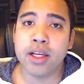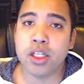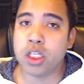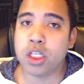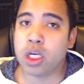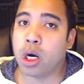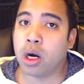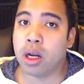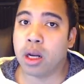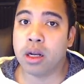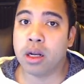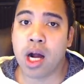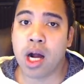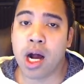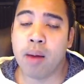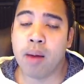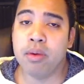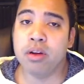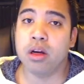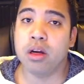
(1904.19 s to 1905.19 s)
share, and
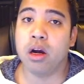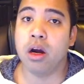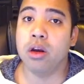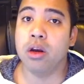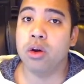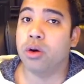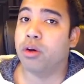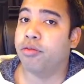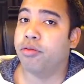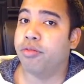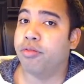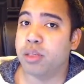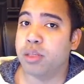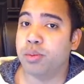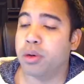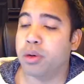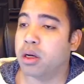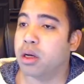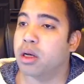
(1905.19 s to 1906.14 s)
comment on your Facebook